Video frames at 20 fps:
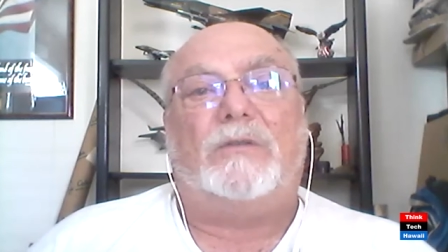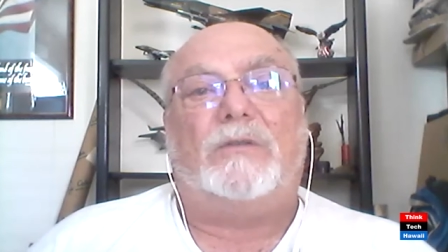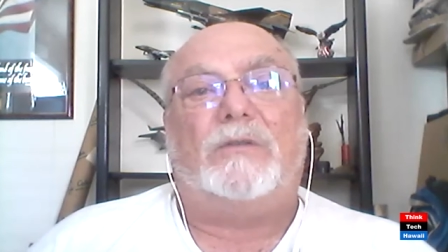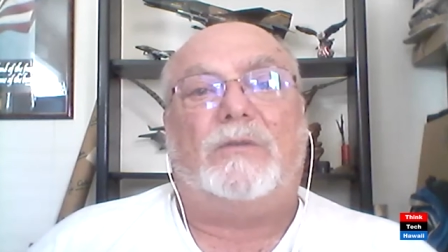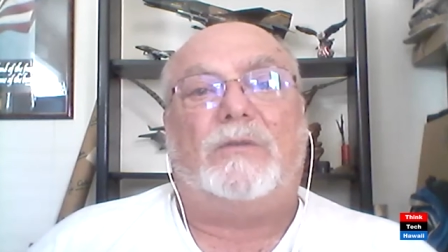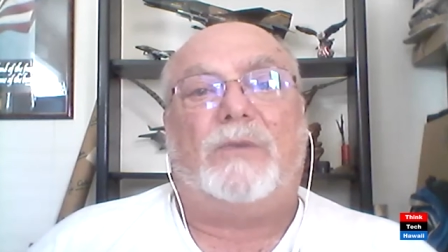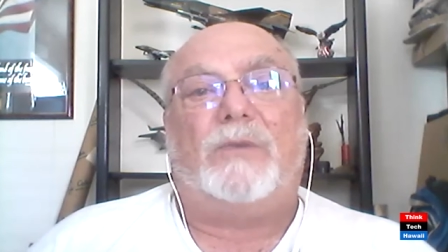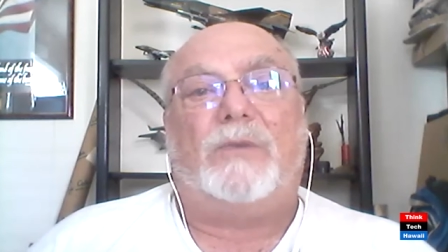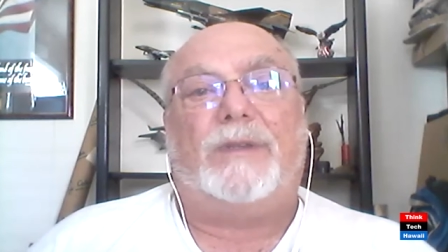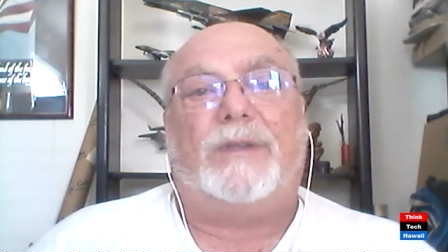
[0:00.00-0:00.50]

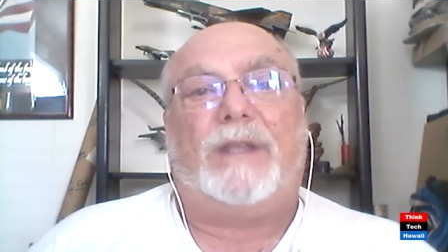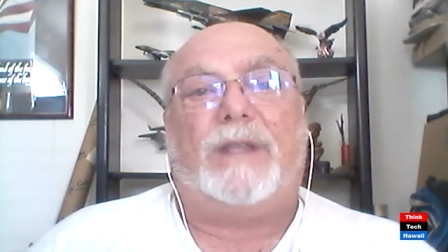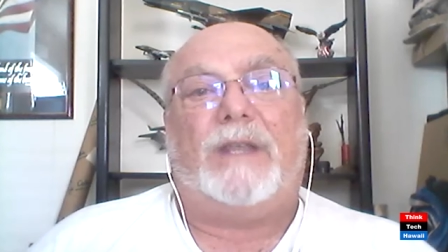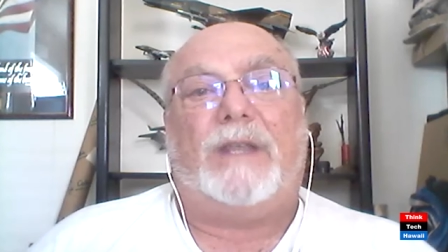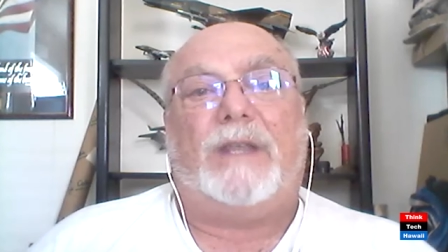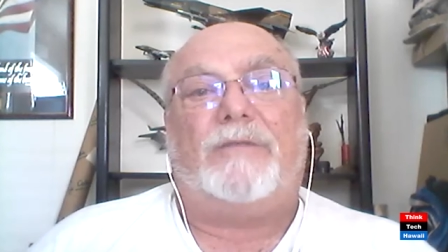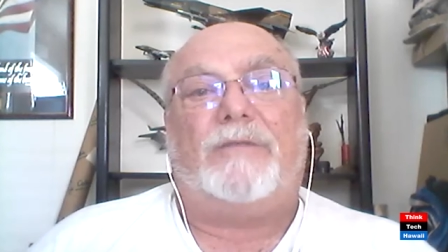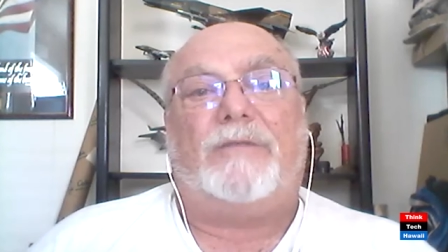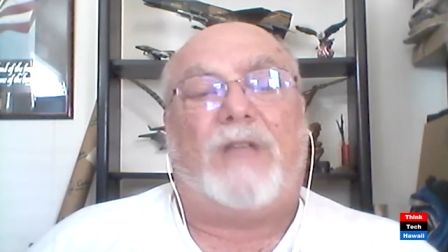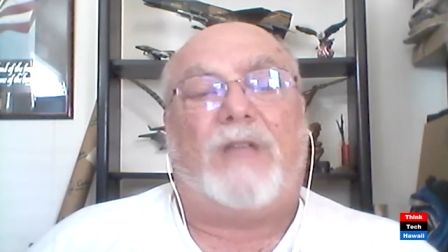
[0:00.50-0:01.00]
with a
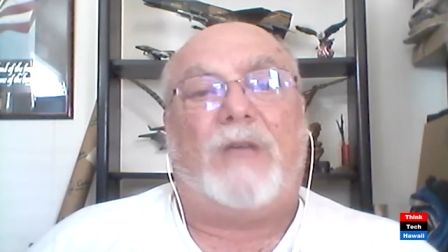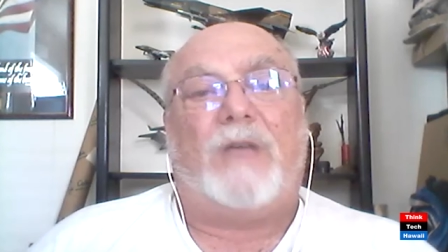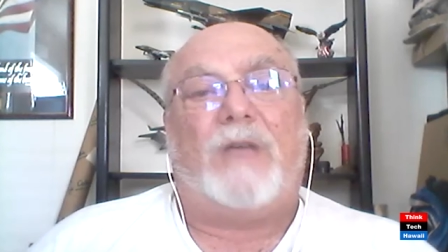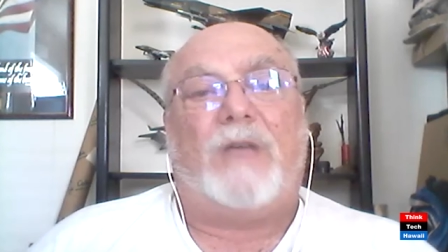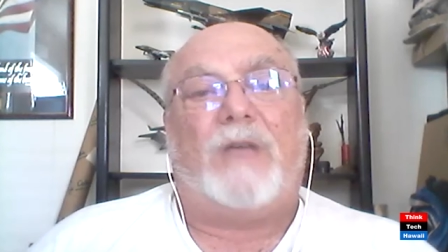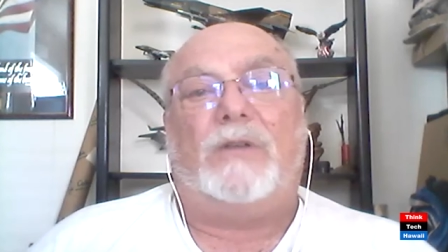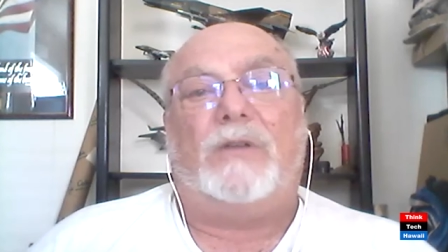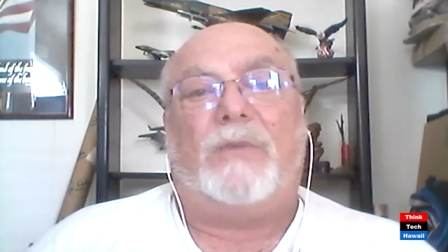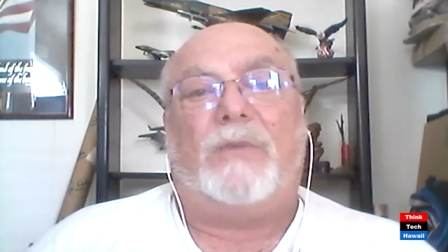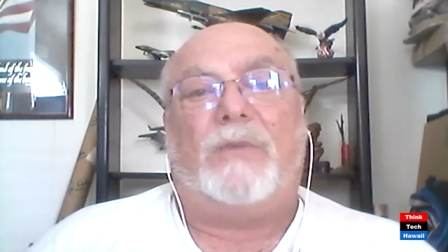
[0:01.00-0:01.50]

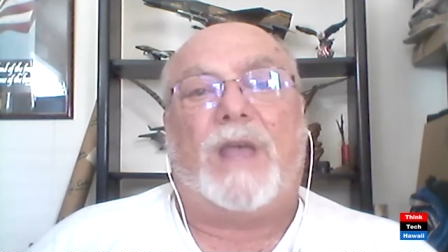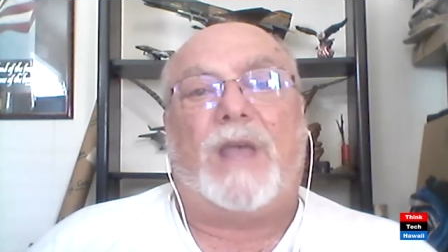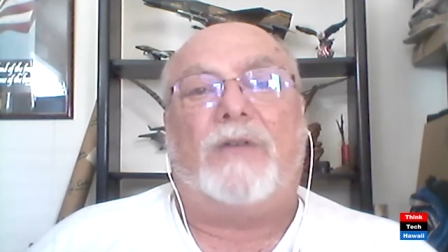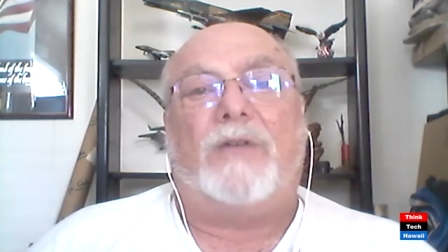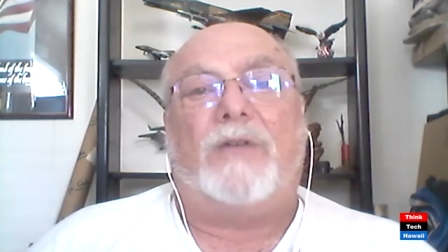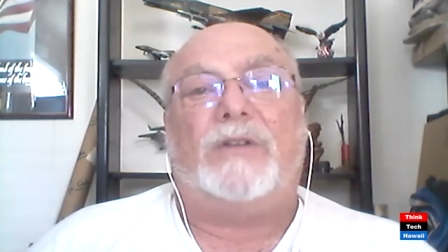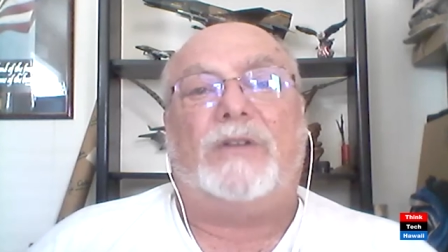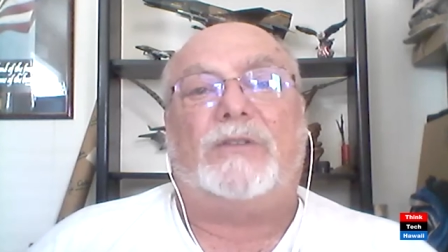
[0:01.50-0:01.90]
flywheel or batteries